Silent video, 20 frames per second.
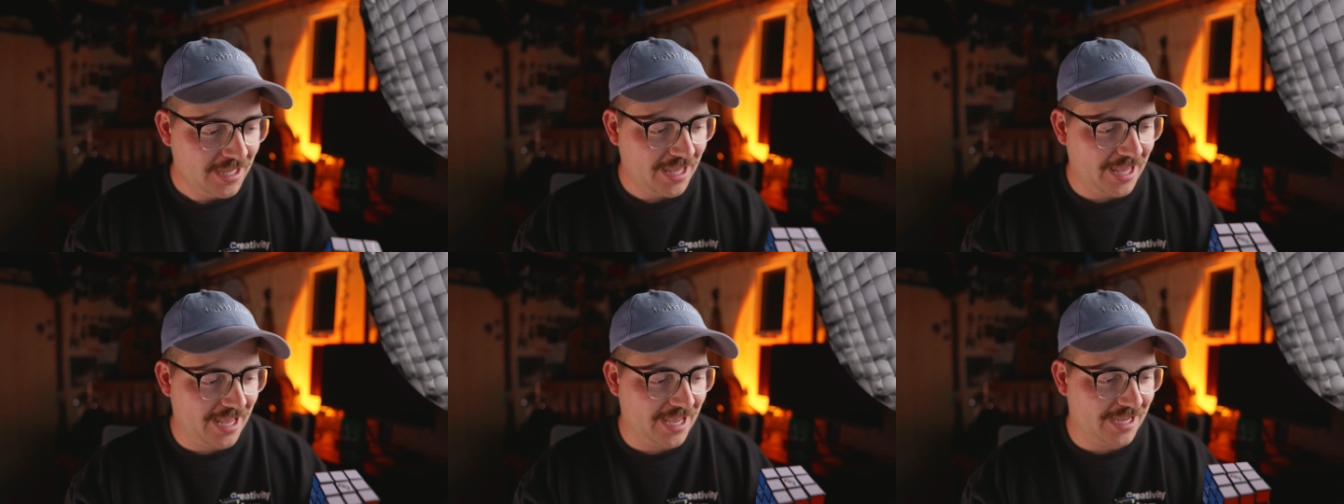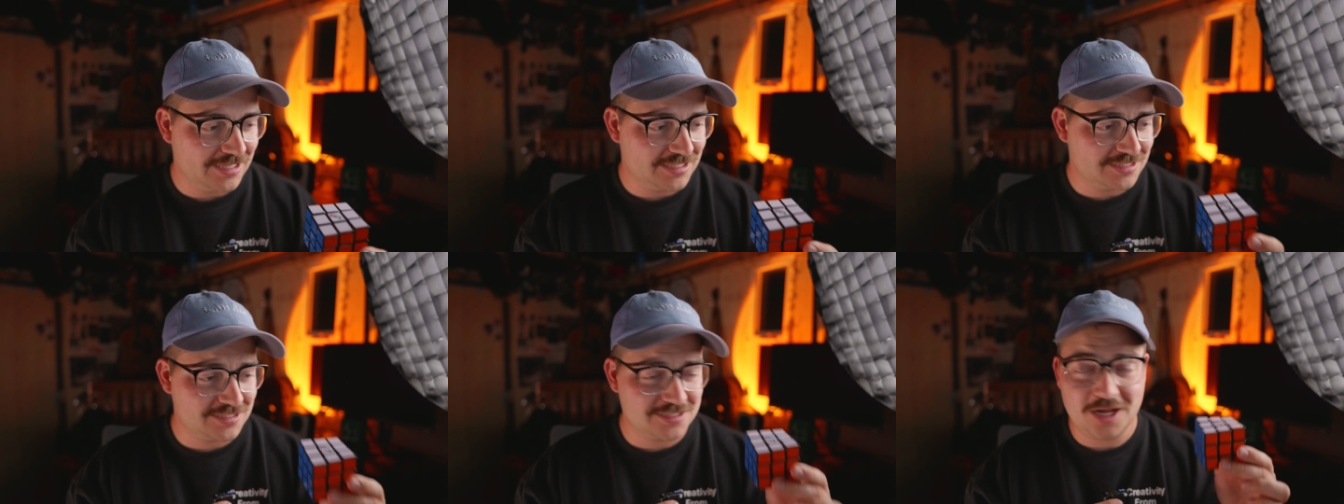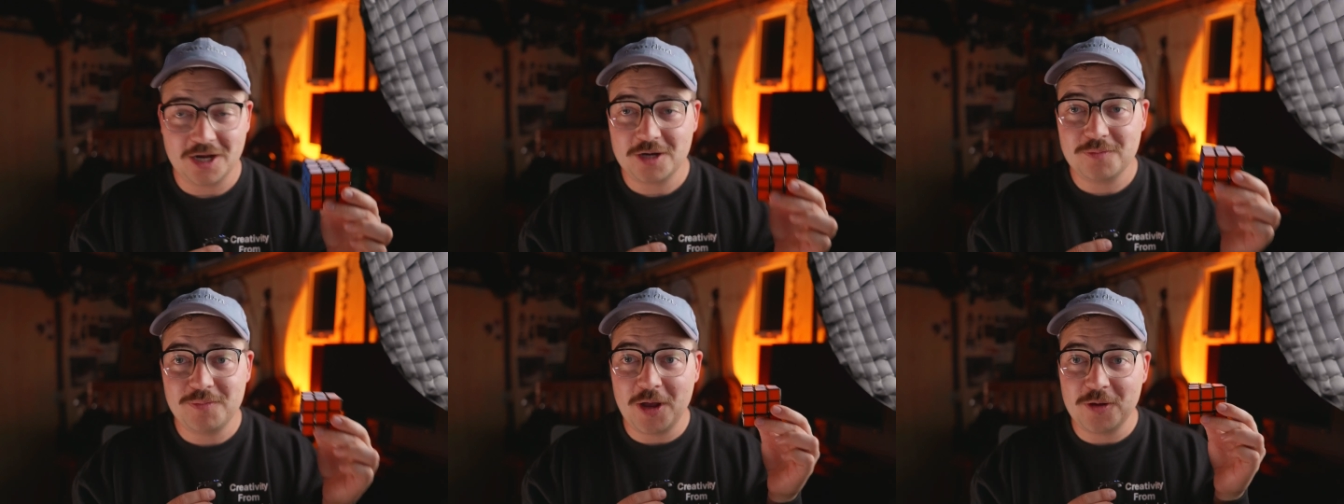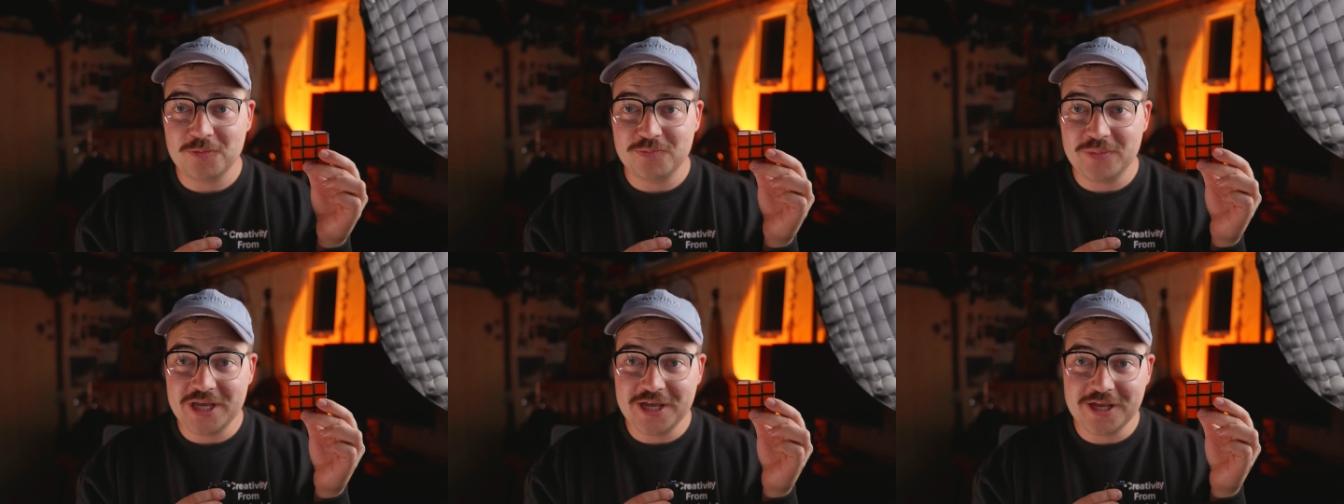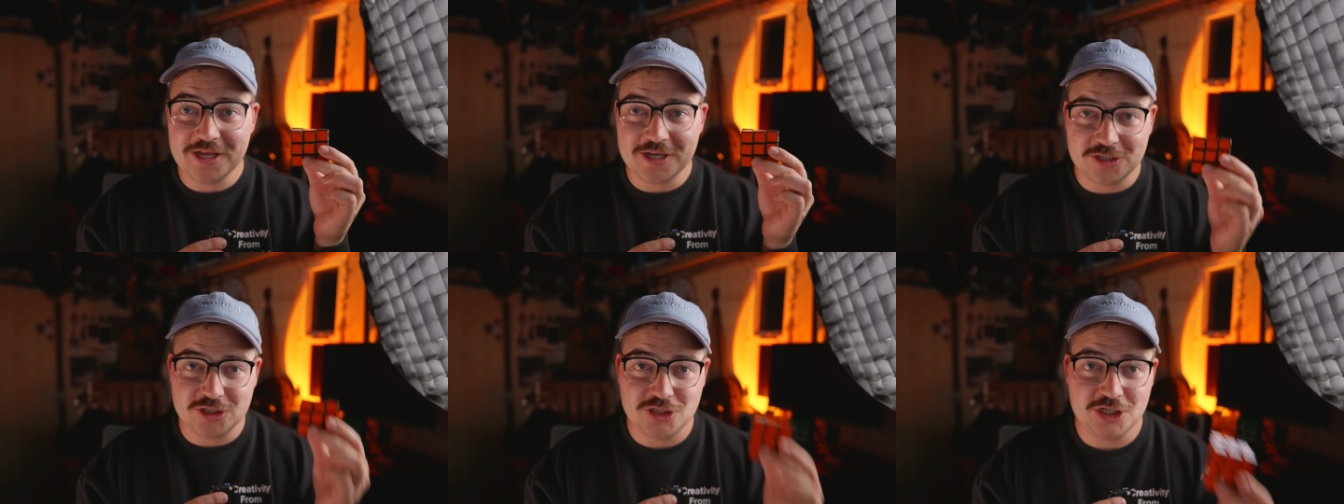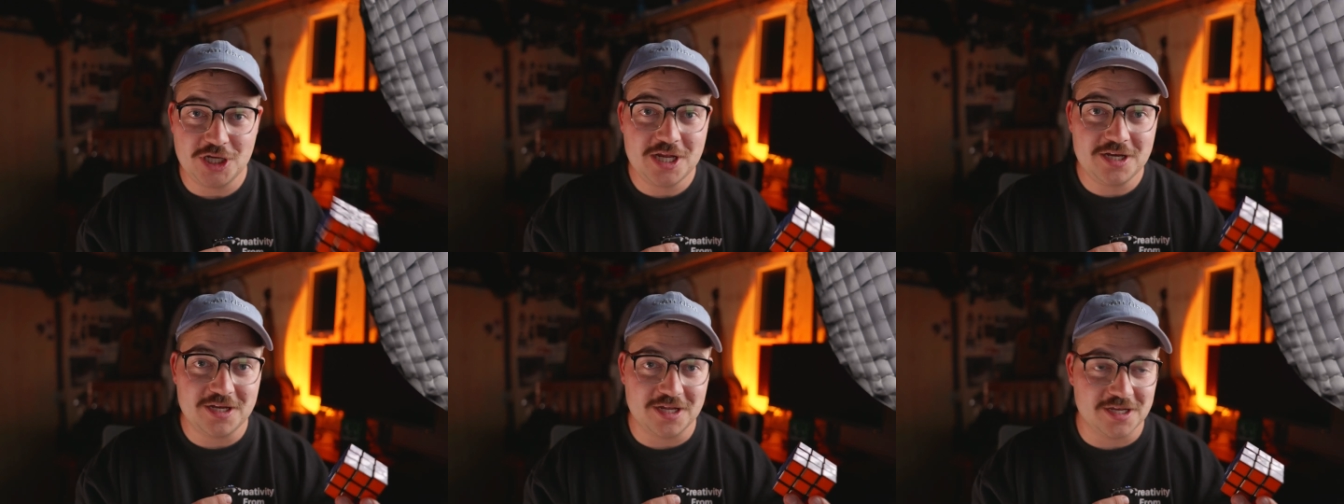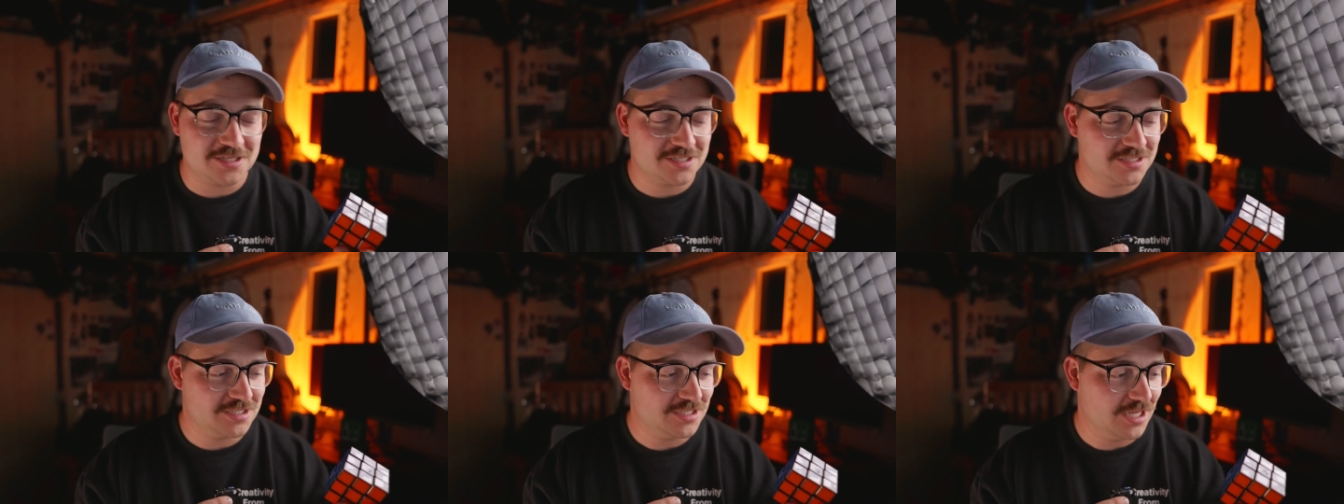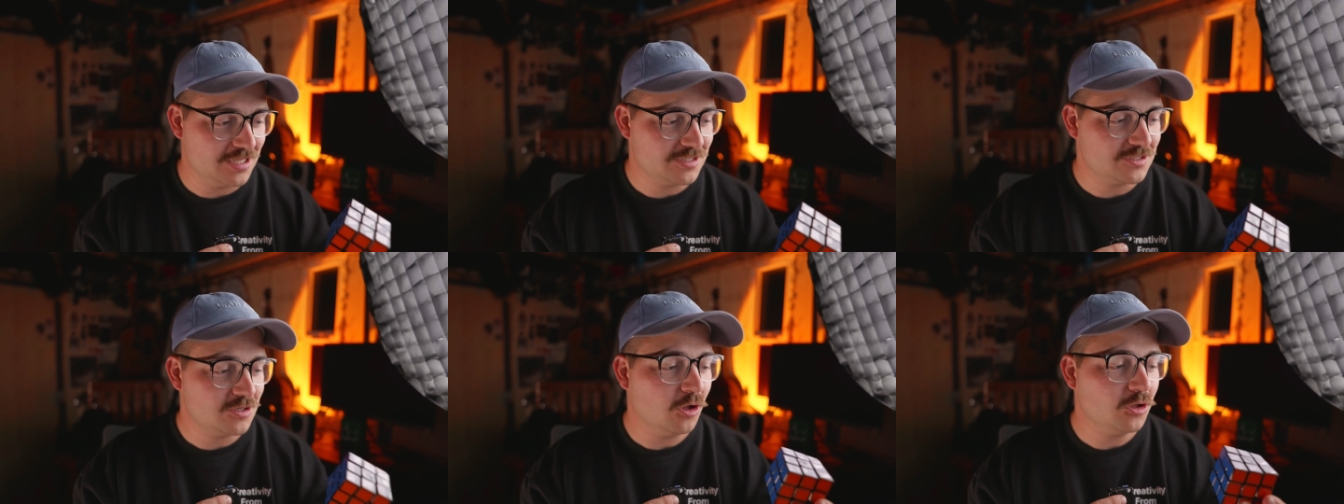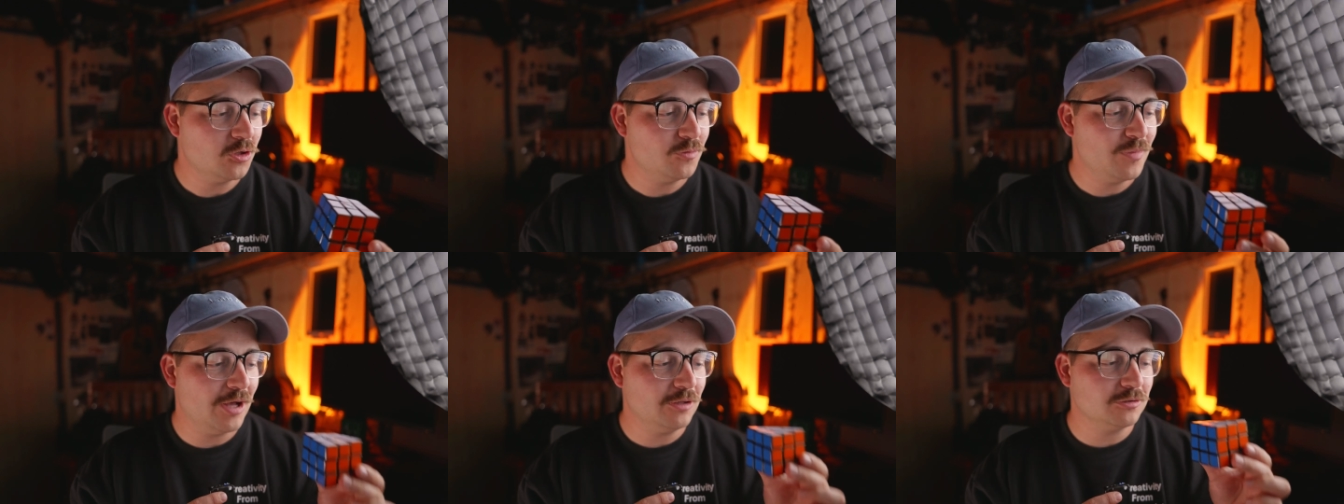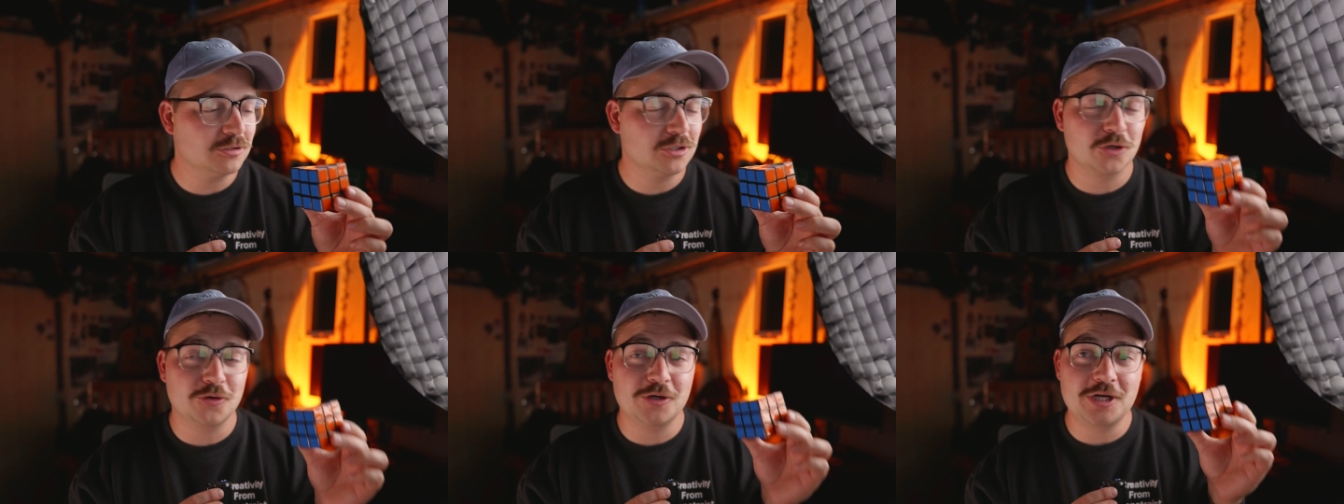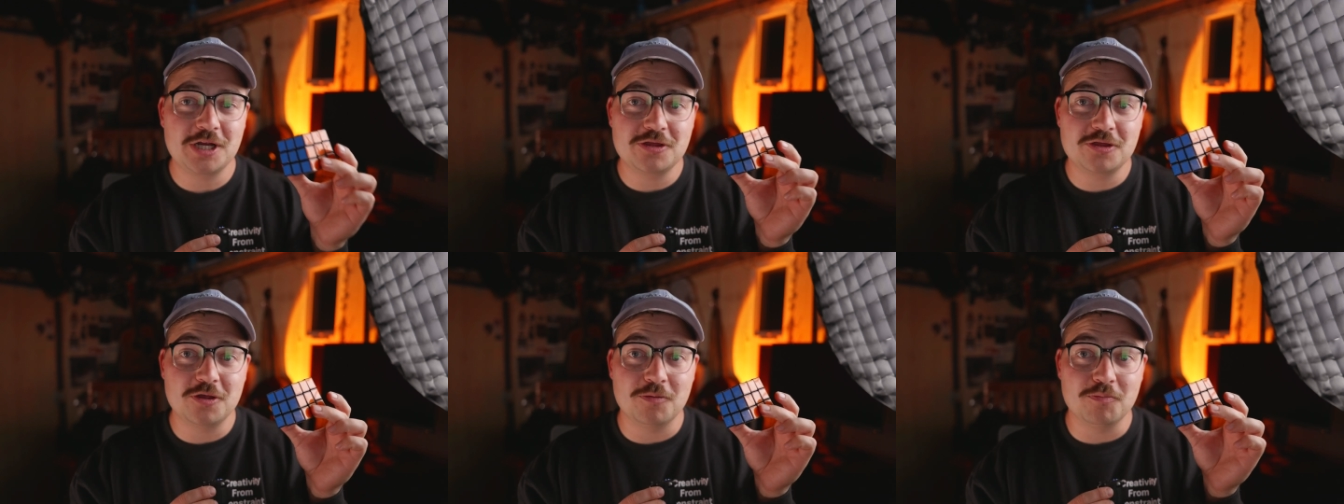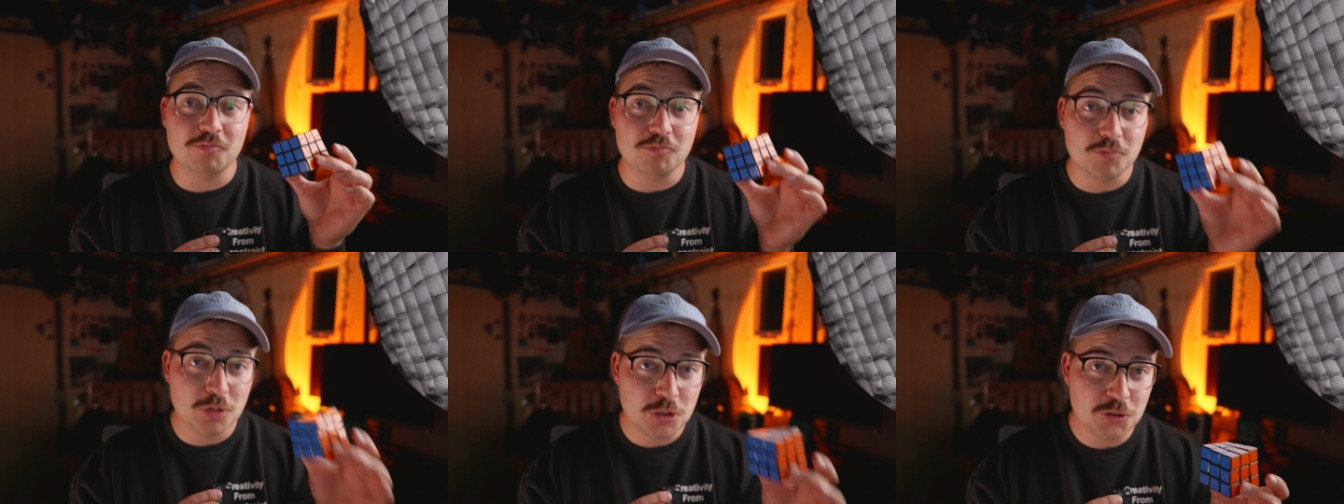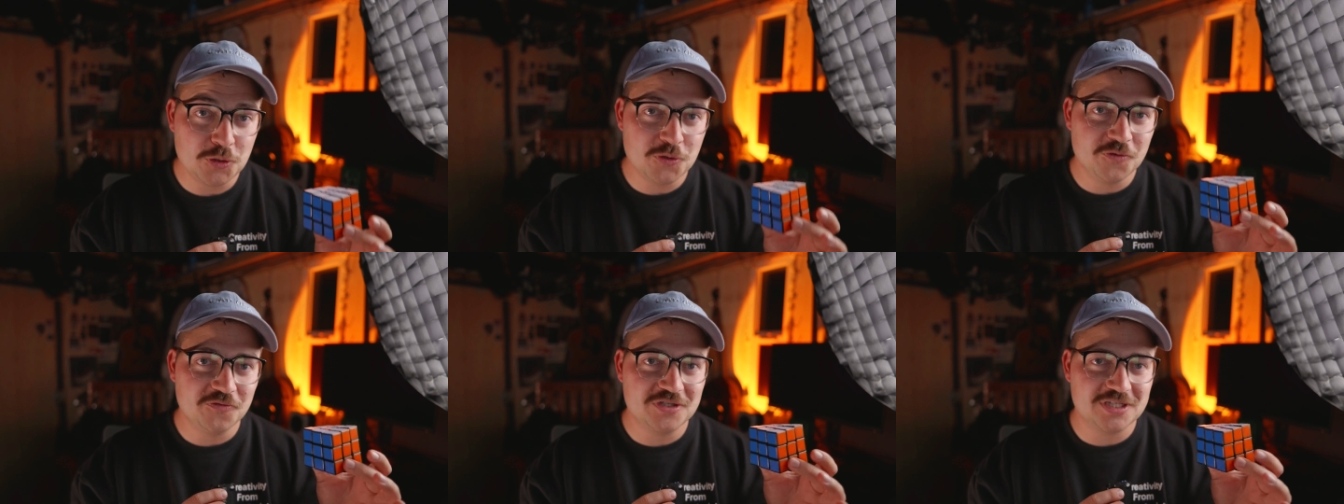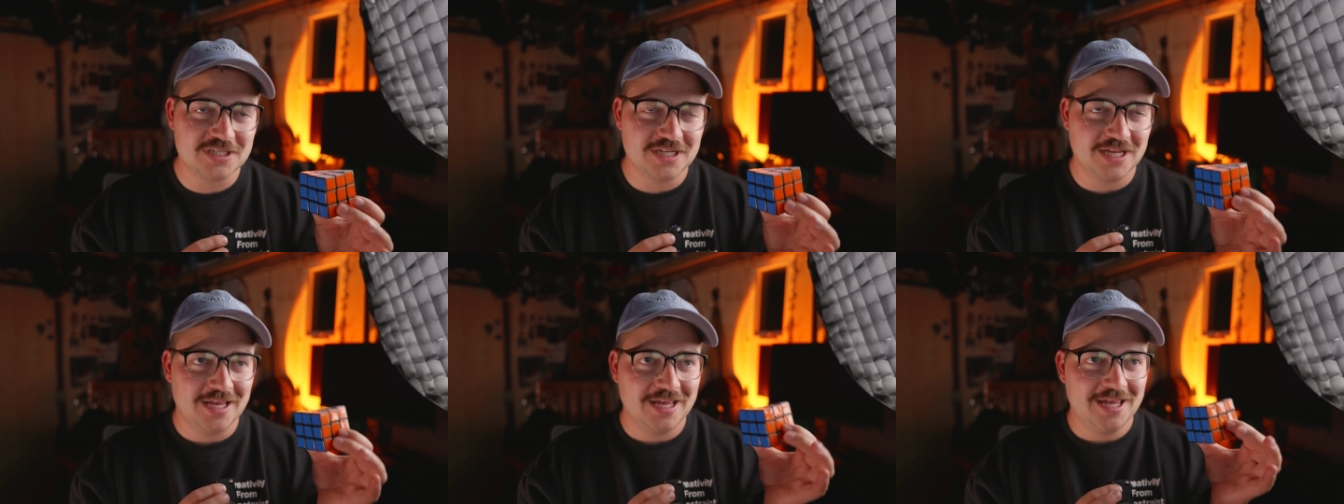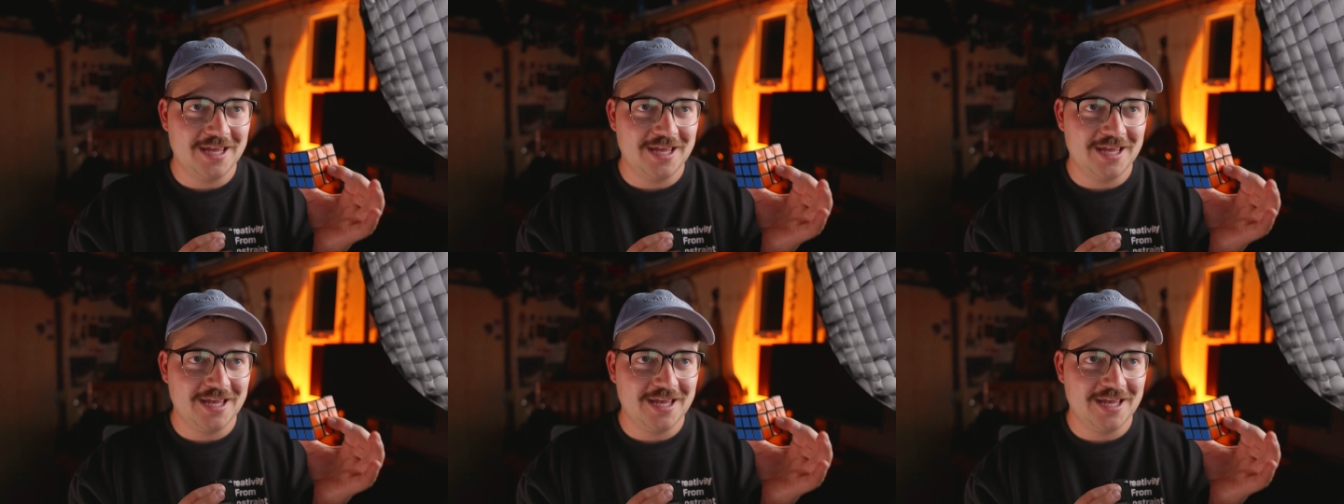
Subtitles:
And it's not about being a genius, it's all about learning the moves